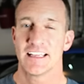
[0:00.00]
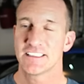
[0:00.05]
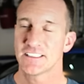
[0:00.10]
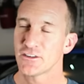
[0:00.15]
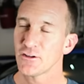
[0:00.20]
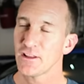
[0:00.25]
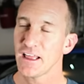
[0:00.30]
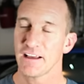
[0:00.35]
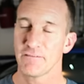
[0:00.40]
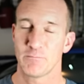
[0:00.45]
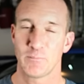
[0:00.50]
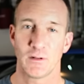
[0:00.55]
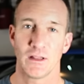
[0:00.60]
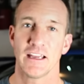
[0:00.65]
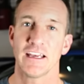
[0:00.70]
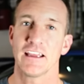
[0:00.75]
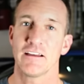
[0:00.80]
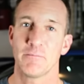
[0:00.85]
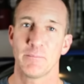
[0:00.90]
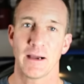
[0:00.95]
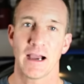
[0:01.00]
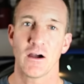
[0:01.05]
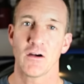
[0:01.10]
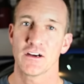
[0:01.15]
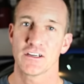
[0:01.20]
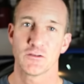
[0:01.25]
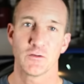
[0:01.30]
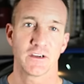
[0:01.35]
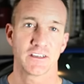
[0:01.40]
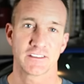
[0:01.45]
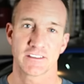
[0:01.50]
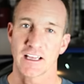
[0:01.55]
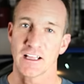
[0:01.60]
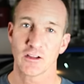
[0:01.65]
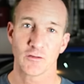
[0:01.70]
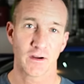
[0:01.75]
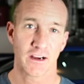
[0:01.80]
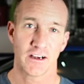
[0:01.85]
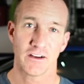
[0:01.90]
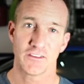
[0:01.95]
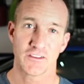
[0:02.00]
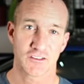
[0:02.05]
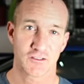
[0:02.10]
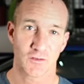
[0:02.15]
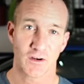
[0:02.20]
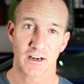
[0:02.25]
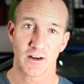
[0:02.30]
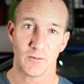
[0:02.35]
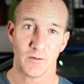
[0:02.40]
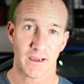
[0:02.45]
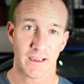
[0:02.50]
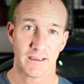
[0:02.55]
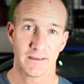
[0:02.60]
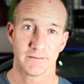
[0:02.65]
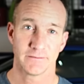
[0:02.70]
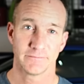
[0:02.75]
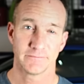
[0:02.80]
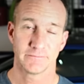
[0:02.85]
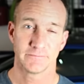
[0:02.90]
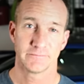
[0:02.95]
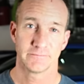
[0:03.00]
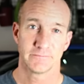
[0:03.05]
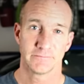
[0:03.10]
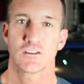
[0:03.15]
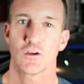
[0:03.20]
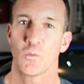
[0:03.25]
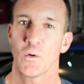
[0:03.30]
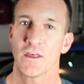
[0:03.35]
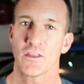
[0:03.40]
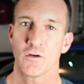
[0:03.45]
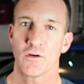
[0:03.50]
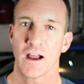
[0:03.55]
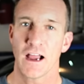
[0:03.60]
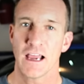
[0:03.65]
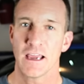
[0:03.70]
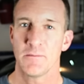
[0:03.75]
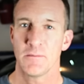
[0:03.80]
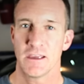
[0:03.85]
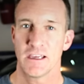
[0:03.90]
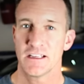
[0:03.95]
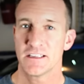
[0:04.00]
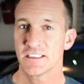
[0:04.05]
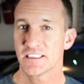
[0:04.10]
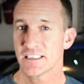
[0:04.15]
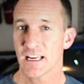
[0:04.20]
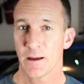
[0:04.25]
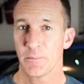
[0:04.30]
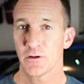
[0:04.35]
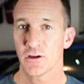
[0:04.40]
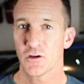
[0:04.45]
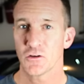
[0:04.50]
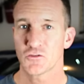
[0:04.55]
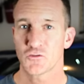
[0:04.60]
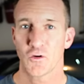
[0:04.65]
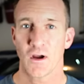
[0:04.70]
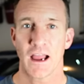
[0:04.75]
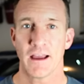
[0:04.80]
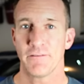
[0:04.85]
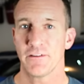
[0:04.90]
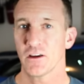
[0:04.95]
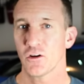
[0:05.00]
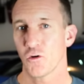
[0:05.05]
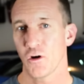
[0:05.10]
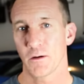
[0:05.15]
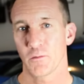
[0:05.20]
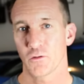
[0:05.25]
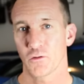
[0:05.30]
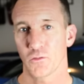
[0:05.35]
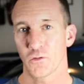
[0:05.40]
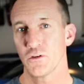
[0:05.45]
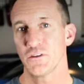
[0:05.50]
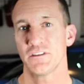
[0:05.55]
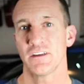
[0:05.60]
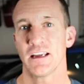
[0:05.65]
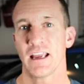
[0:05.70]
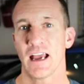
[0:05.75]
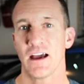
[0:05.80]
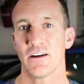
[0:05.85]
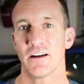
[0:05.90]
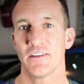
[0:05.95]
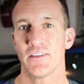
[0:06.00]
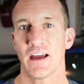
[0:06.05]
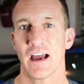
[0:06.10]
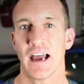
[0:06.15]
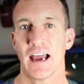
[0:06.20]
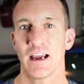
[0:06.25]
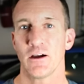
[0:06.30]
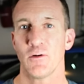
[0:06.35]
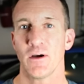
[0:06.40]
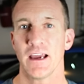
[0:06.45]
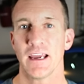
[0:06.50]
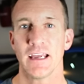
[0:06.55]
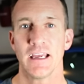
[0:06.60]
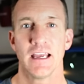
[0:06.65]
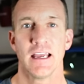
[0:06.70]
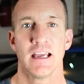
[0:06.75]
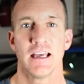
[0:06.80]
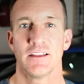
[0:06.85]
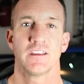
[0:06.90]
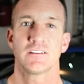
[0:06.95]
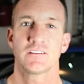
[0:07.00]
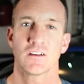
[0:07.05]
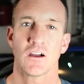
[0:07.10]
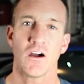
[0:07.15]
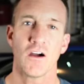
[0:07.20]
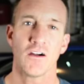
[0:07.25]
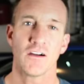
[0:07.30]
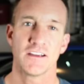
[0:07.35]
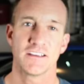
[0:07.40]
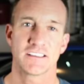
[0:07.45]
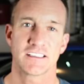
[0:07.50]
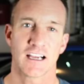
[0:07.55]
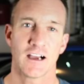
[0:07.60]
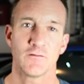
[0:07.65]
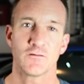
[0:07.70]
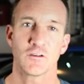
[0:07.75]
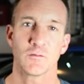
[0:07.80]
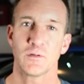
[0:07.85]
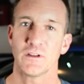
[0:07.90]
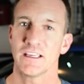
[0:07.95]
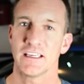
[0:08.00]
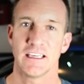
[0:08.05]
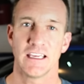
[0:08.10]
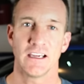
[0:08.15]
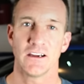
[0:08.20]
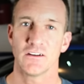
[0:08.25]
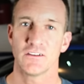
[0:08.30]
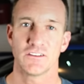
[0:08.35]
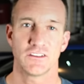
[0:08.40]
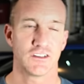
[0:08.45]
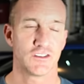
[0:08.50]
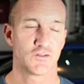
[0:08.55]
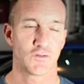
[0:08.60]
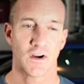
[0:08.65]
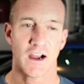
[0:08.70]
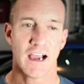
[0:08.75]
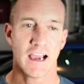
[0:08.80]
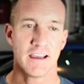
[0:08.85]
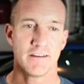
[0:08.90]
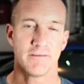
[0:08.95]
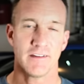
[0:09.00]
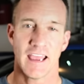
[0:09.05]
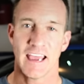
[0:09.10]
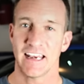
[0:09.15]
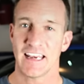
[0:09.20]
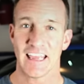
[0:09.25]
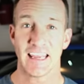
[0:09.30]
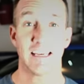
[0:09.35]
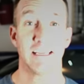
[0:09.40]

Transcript: and still have plenty of power to accelerate on the straightaway. So whether I'm in stop and go traffic or I'm cruising out on the highway, this car is comfortably geared to drive at